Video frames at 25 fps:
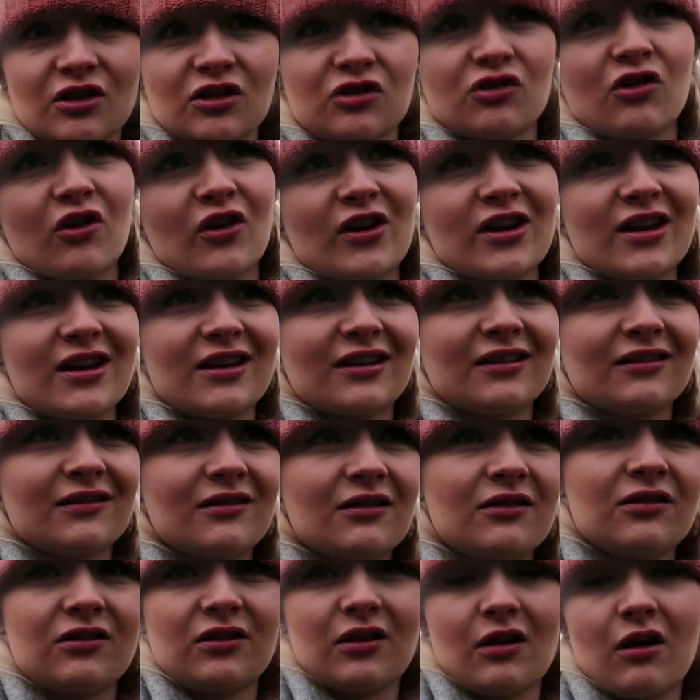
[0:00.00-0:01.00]
enjoying
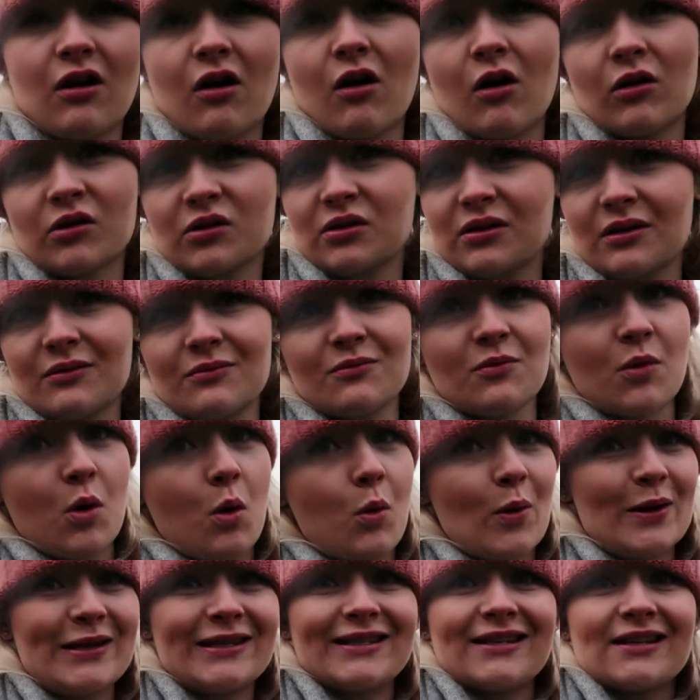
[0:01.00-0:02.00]
the
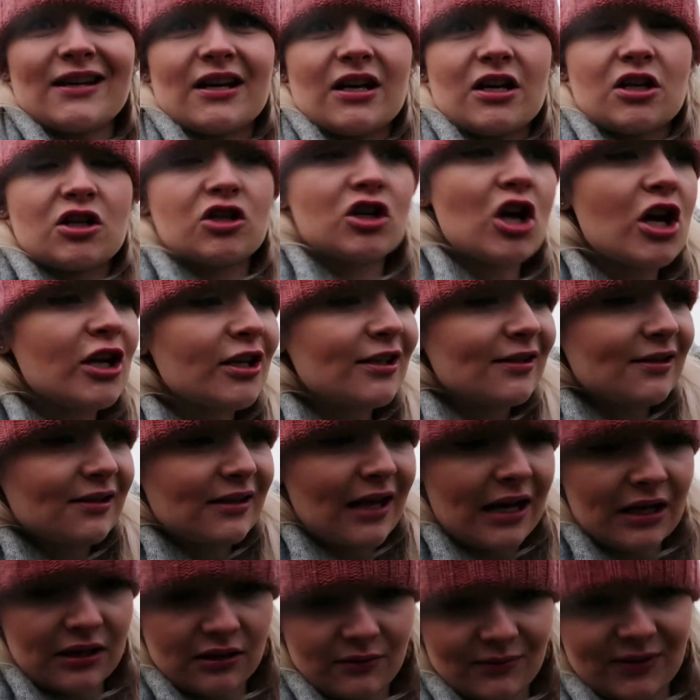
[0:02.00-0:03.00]
autumn winterness,
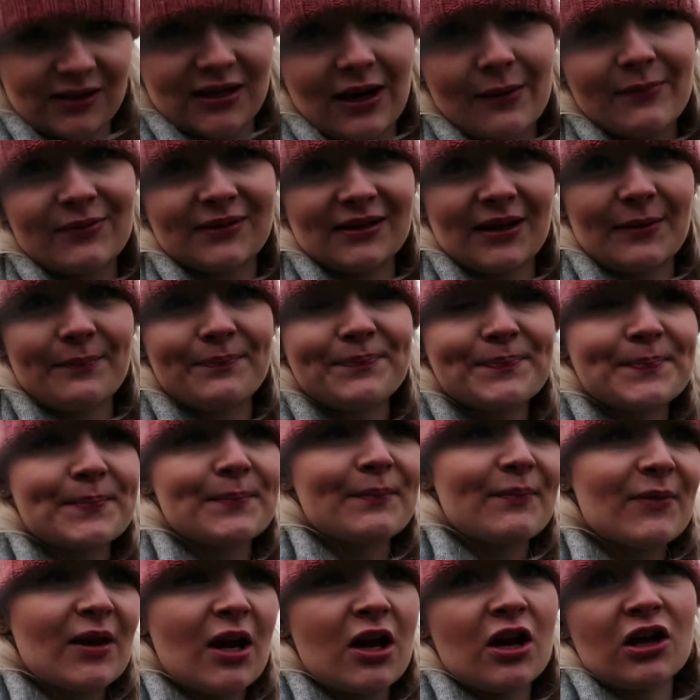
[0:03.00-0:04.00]
getting some steps in.
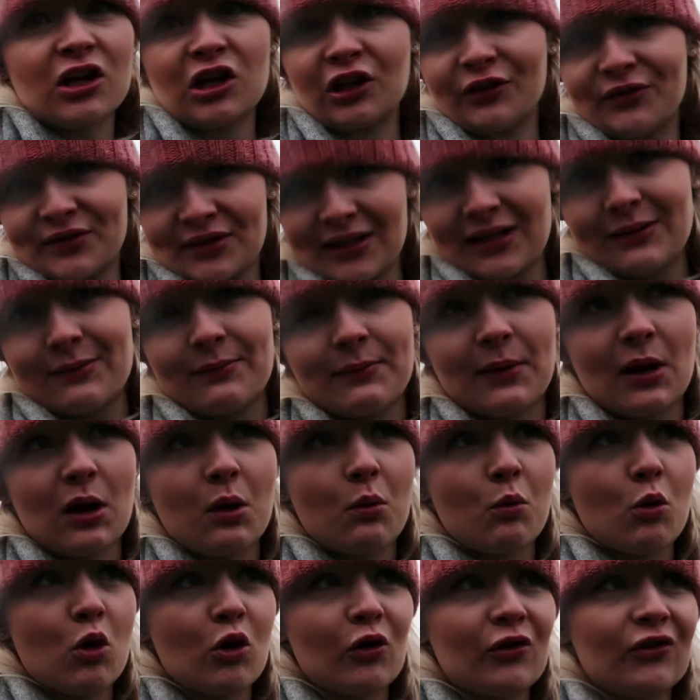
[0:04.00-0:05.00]
You'll have seen
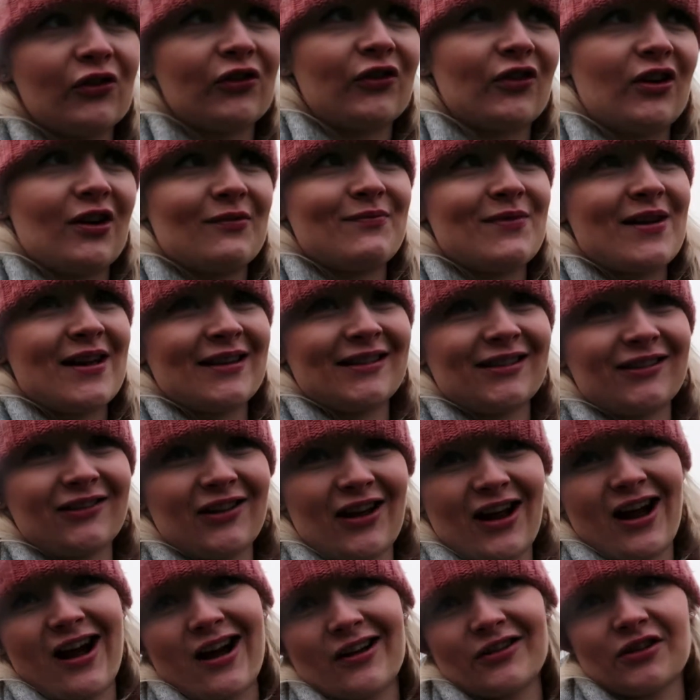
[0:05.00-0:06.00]
meal 1, so I
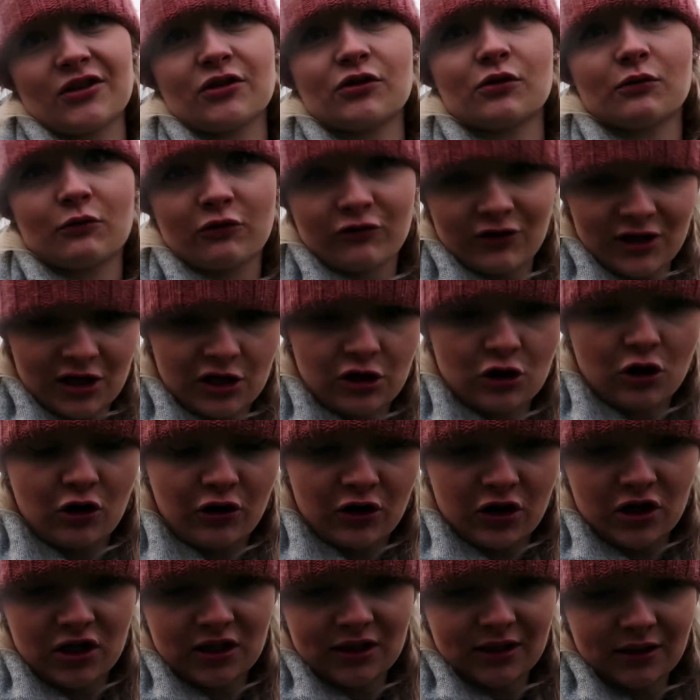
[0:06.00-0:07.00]
basically had some Greek
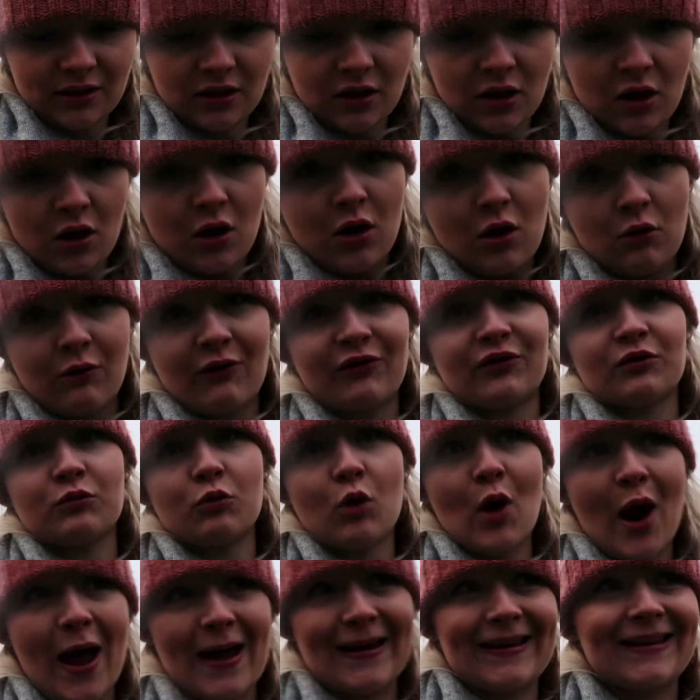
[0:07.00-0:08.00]
yogurt with some
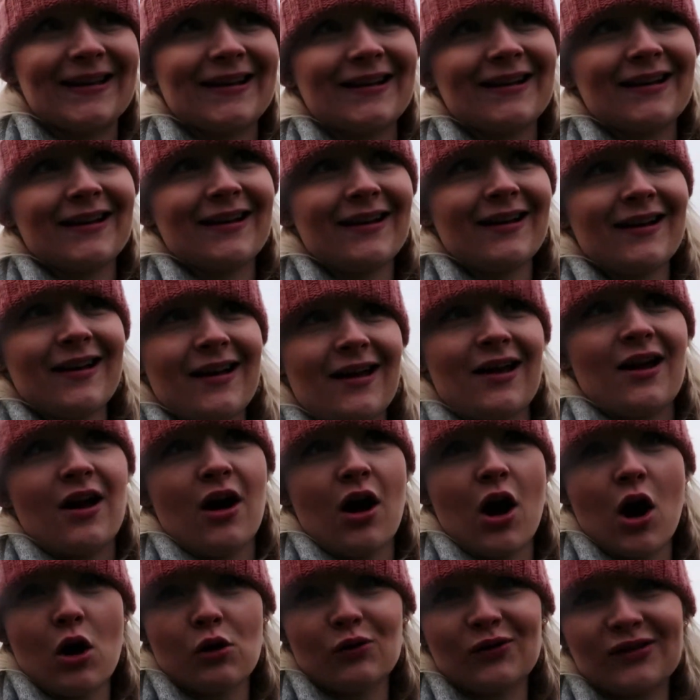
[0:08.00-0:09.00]
whey,
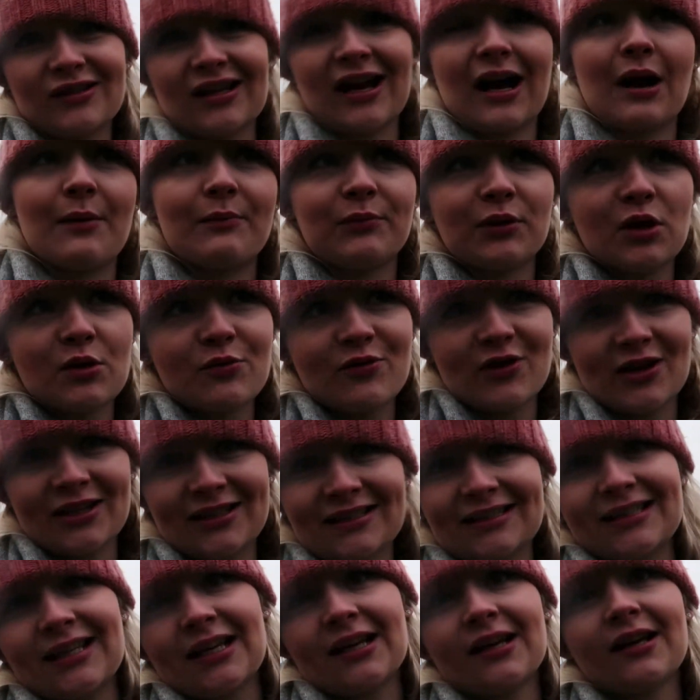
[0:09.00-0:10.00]
oats and
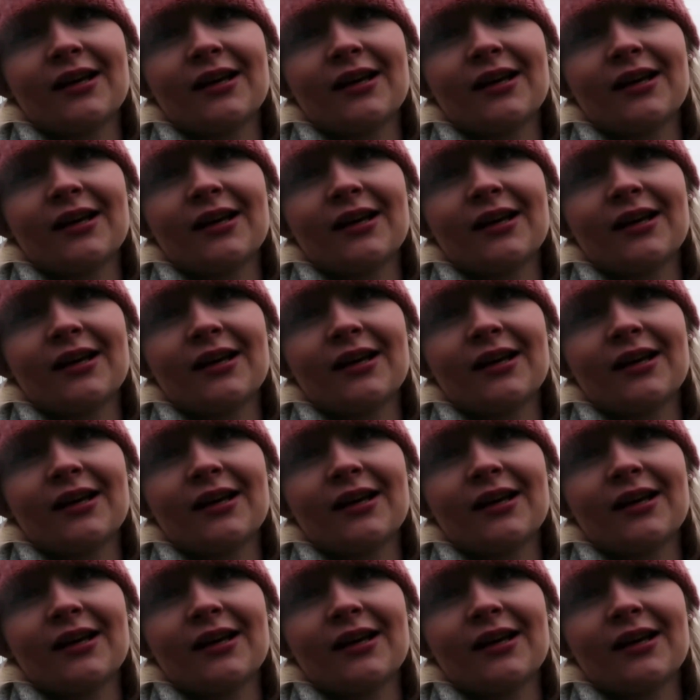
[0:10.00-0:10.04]
blueberries,